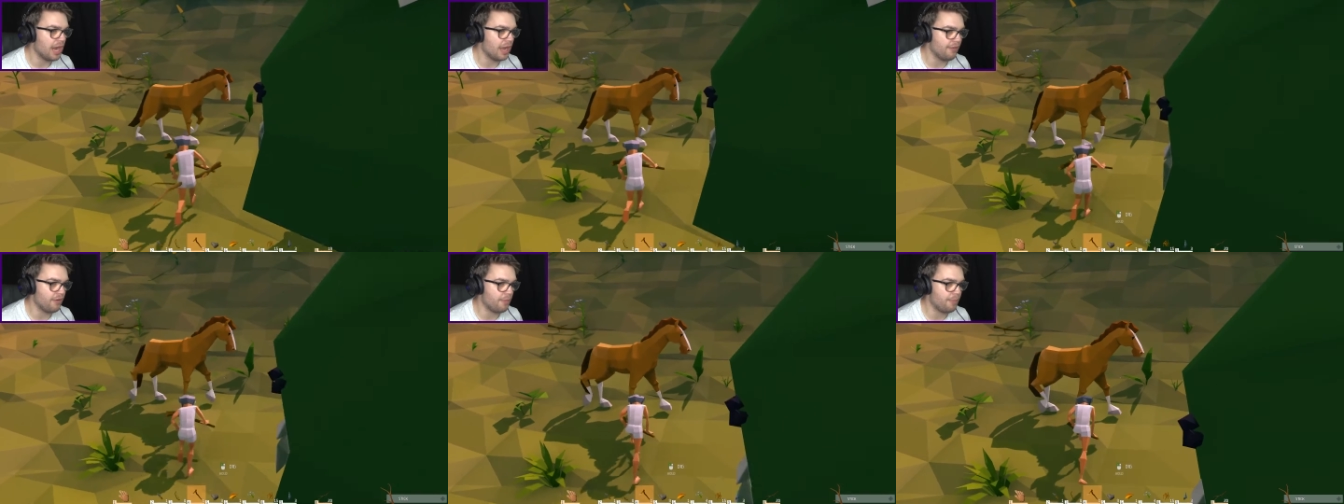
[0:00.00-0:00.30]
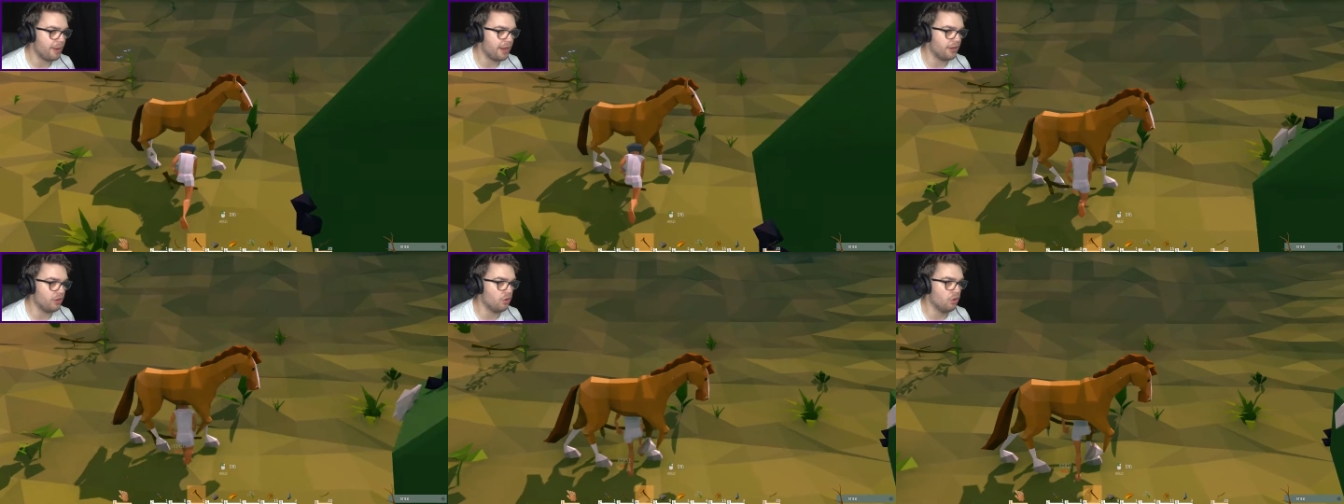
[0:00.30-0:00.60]
I have a
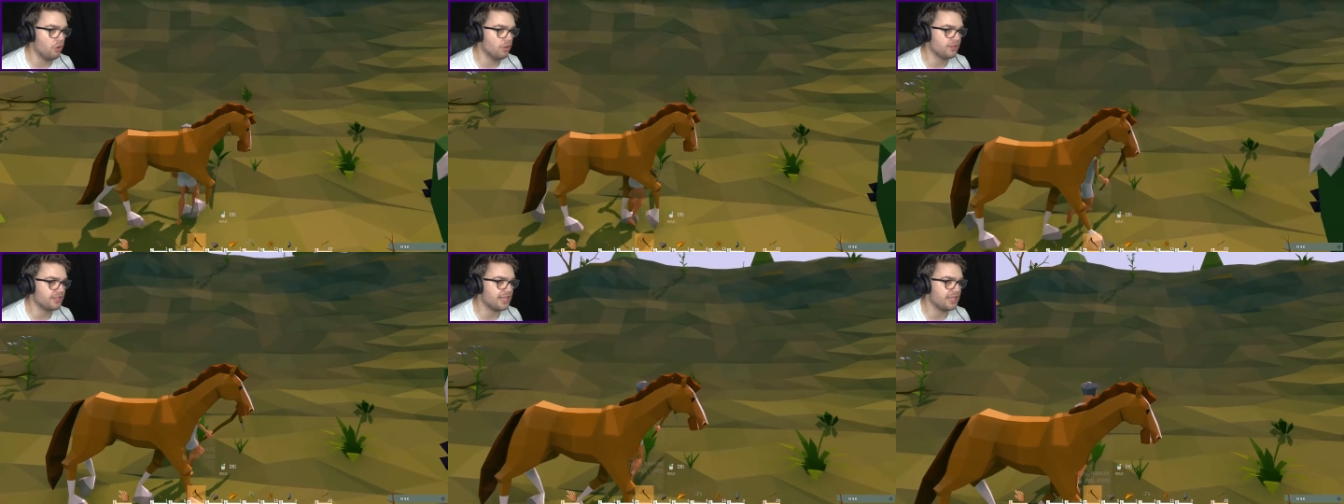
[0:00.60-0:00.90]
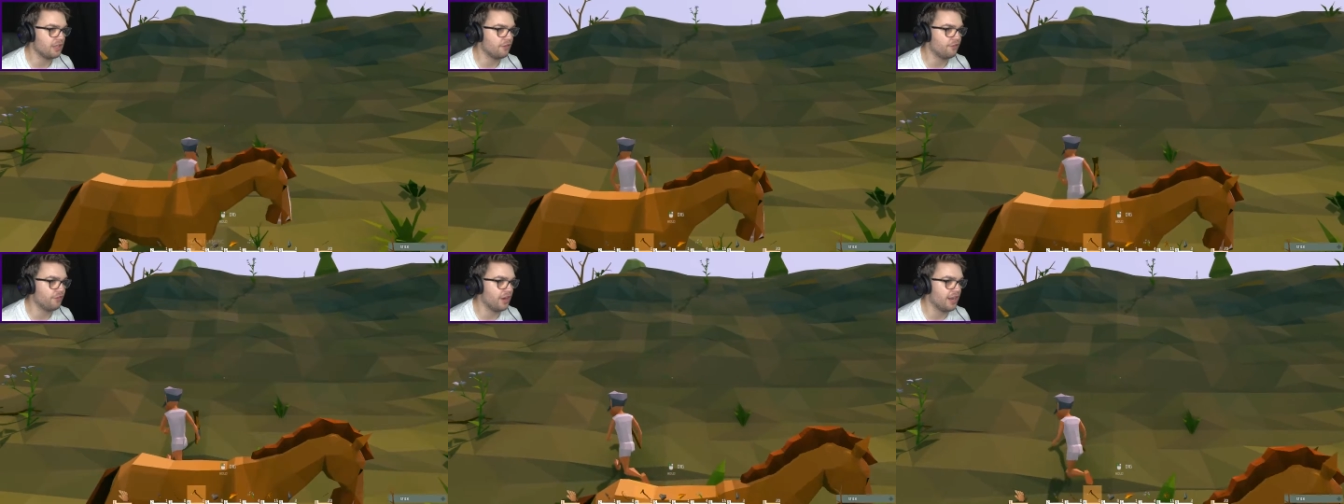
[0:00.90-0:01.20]
pet horse
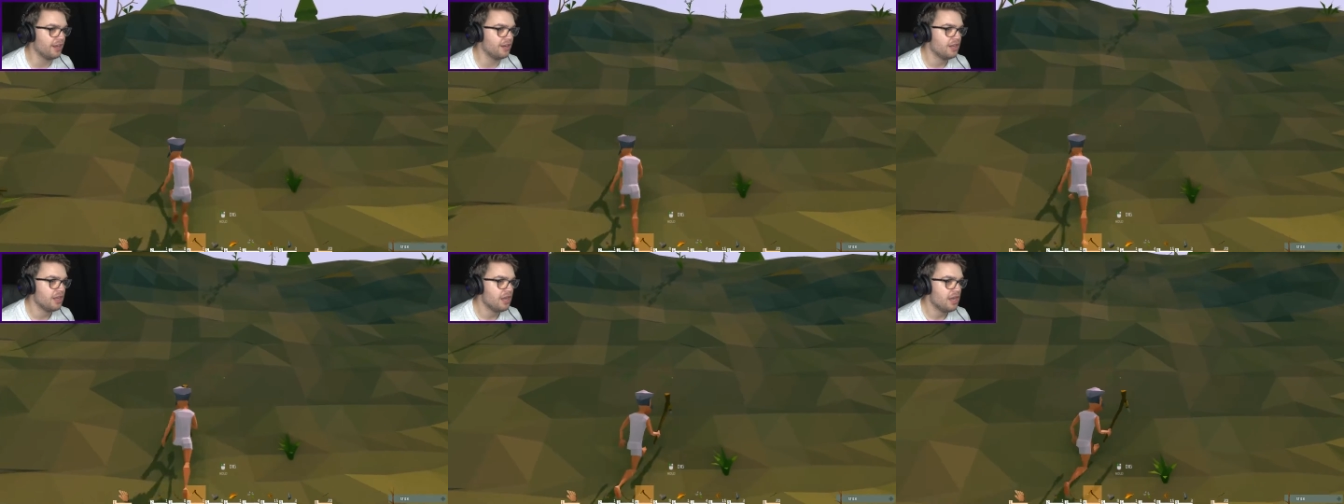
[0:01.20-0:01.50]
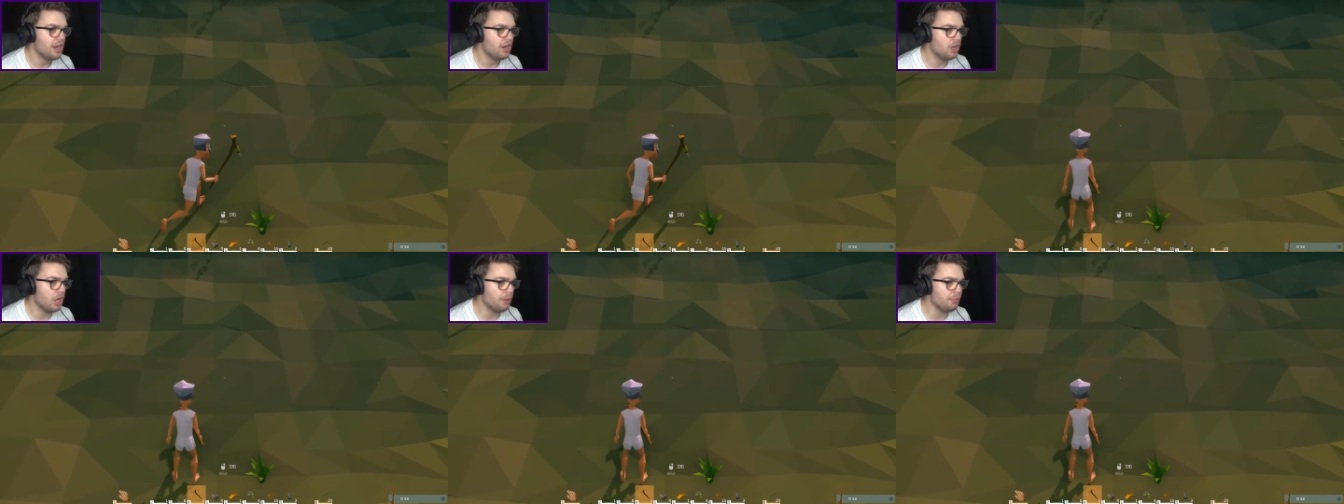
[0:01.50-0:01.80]
at the front.
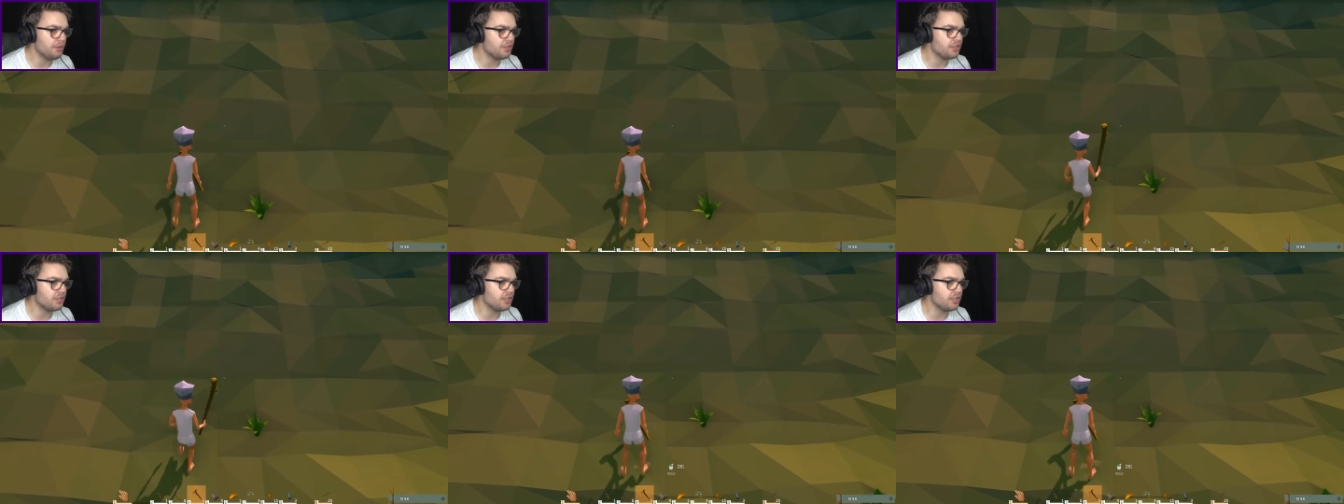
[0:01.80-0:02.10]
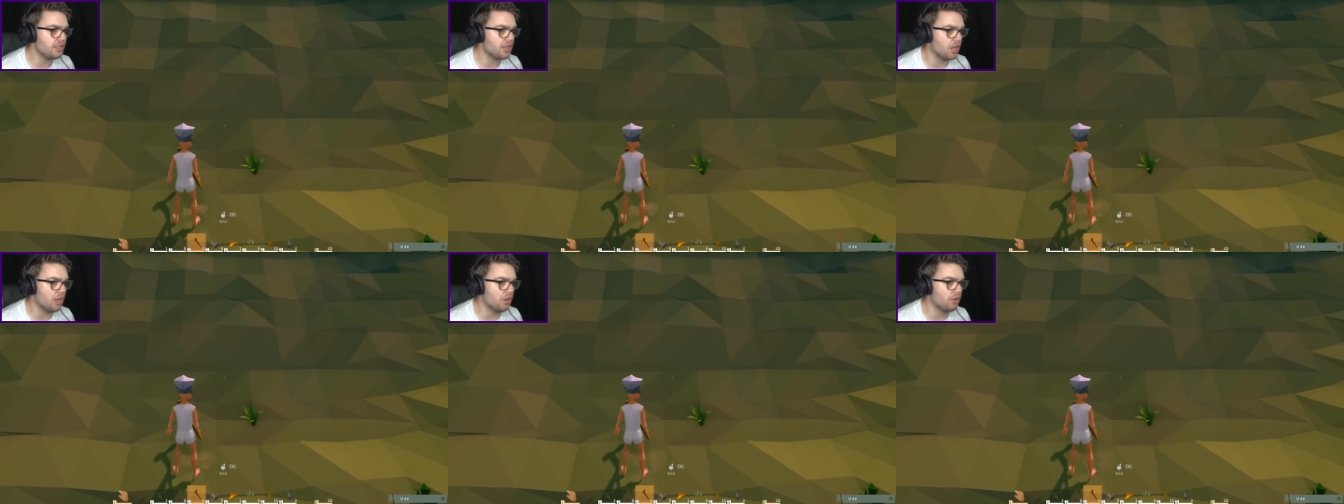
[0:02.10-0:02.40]
Now I'm just going
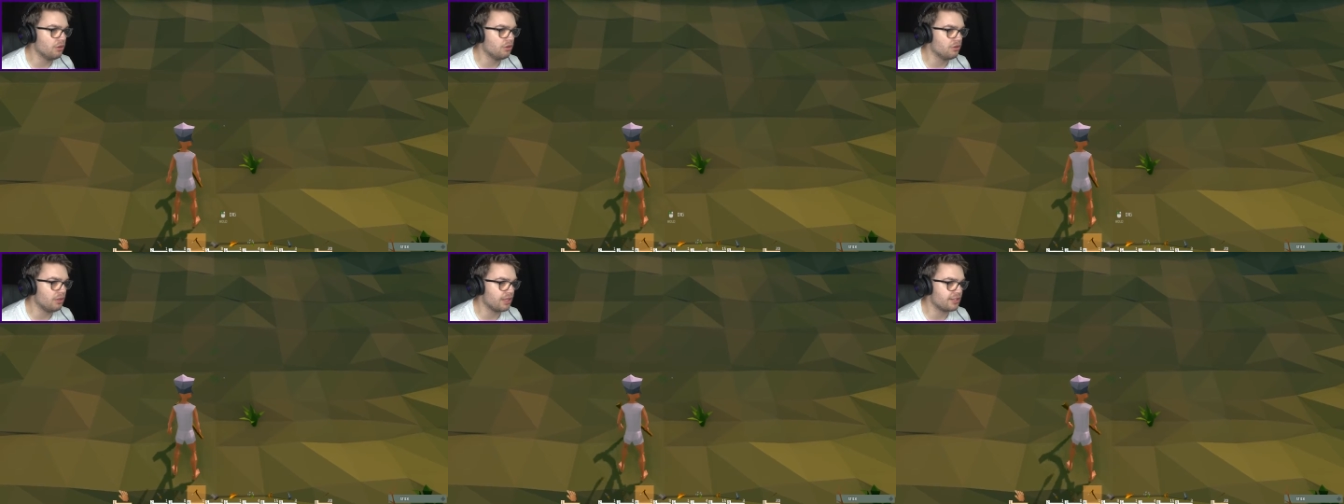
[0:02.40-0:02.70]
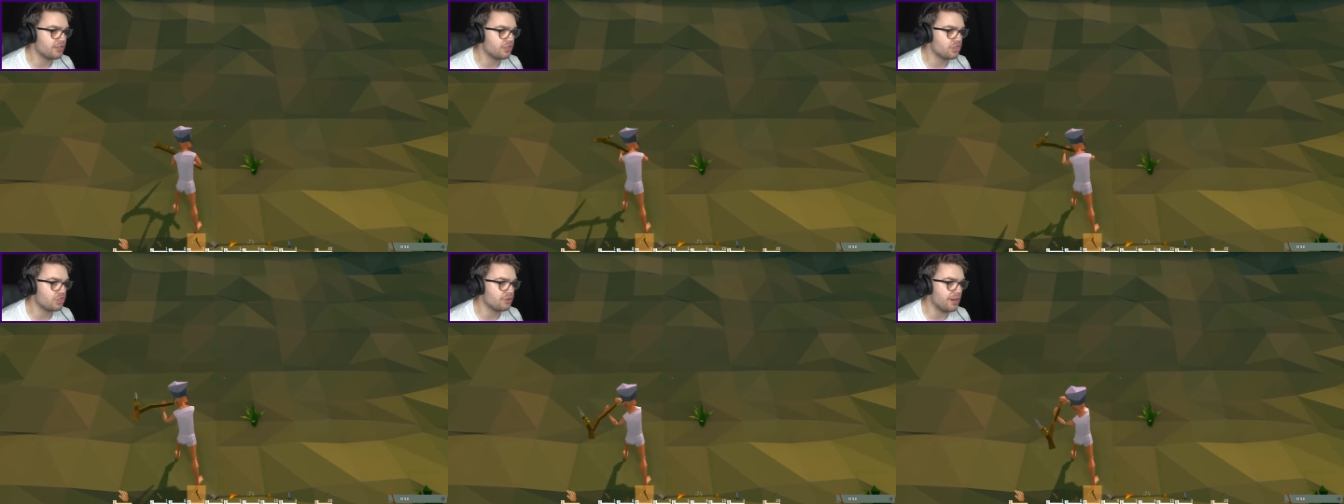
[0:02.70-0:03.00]
to go,
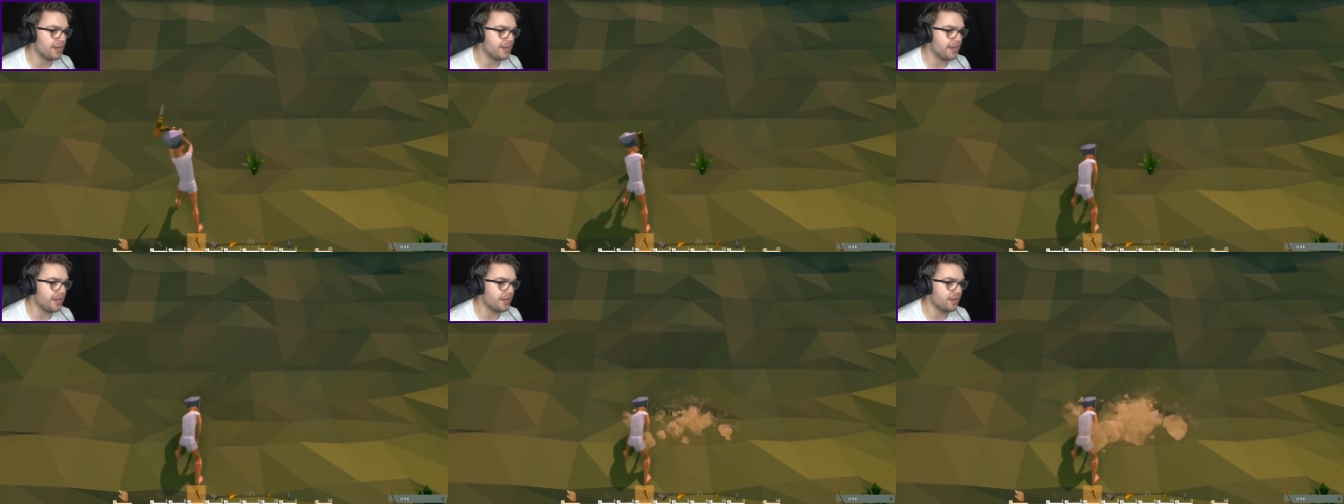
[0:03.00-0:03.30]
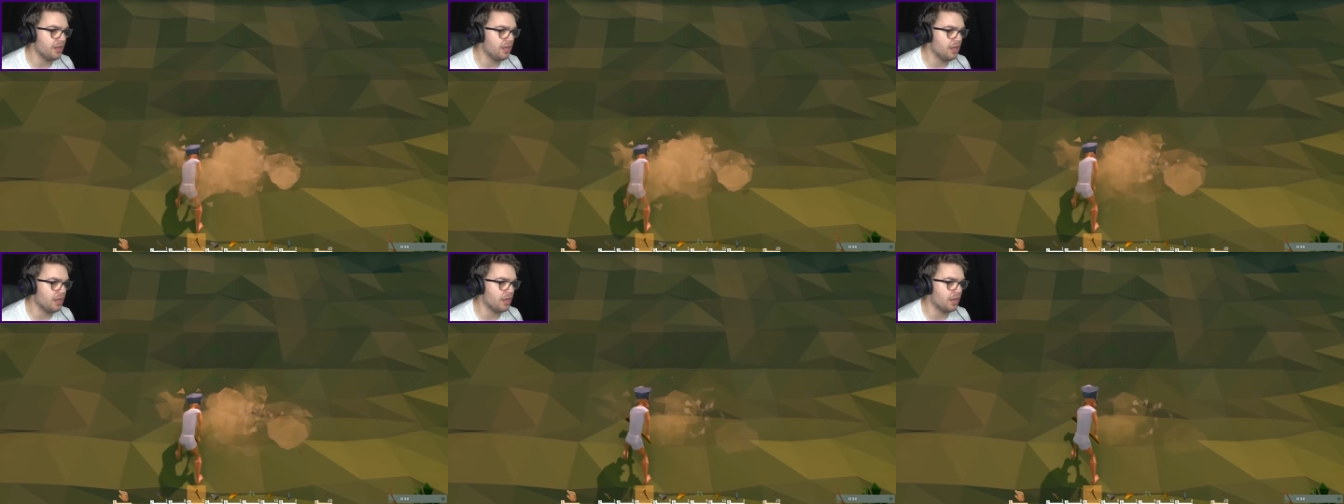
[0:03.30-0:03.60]
like, just straight in.
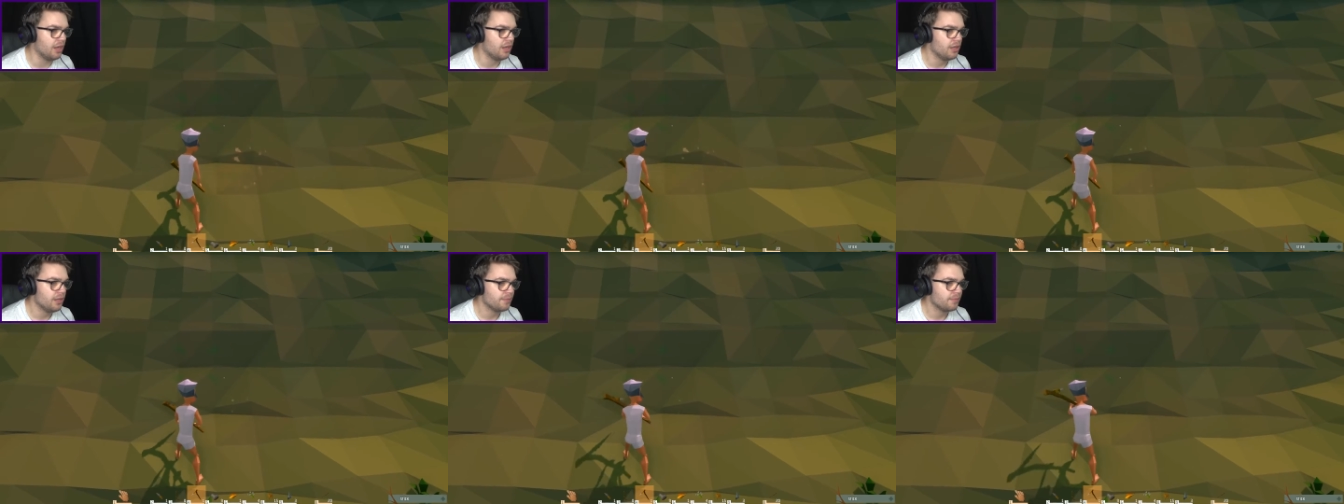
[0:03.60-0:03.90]
I'm